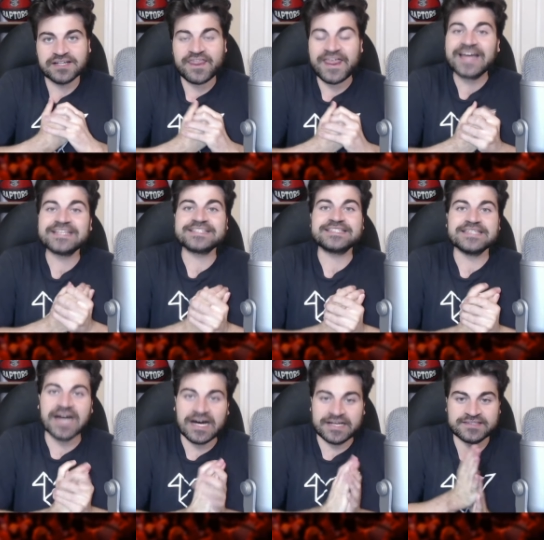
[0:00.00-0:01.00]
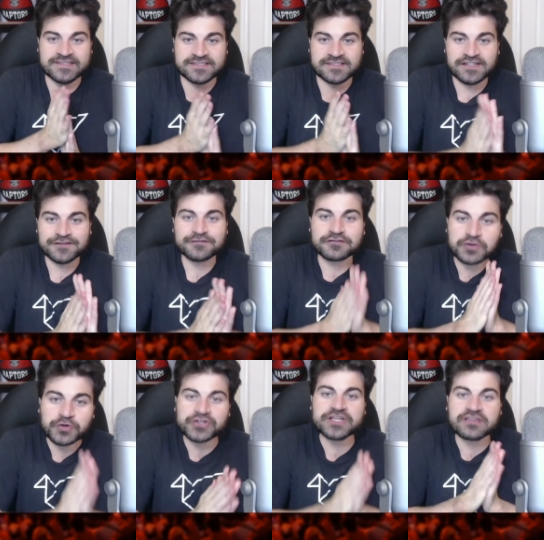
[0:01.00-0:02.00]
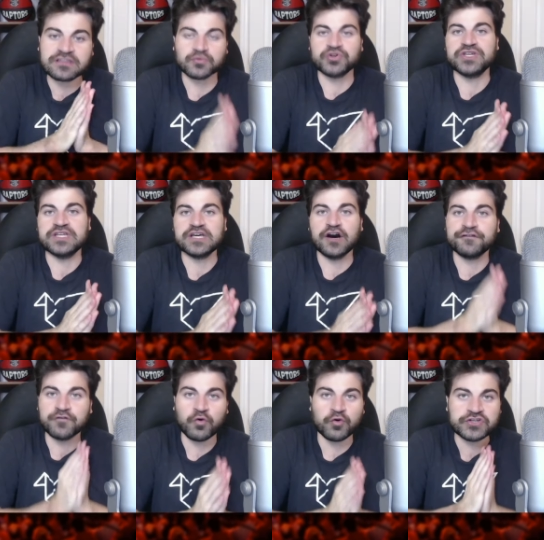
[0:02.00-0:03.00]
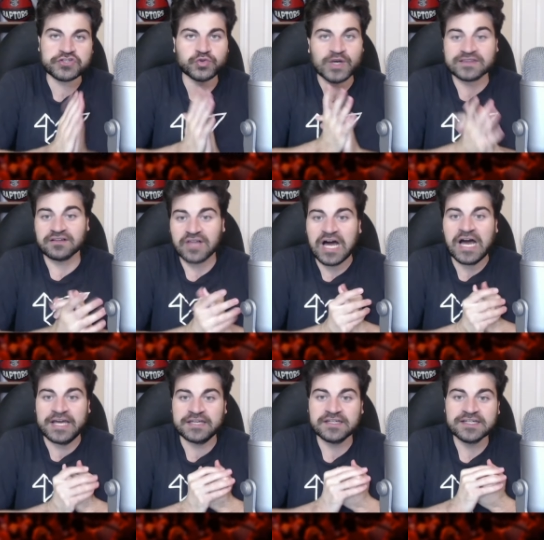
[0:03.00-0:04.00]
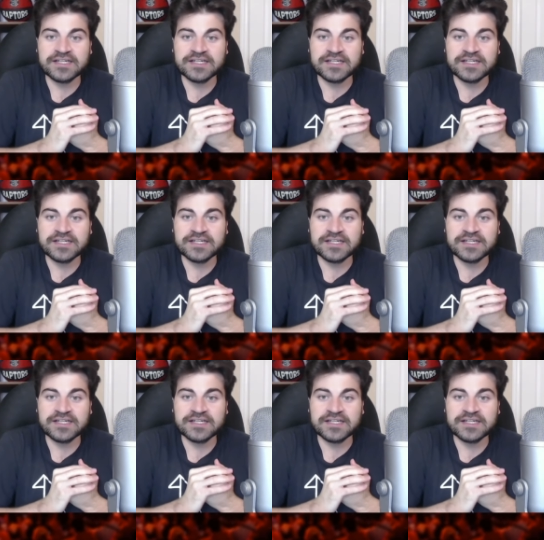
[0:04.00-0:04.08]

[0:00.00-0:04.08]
That is nuts. 33 of 42 at the line.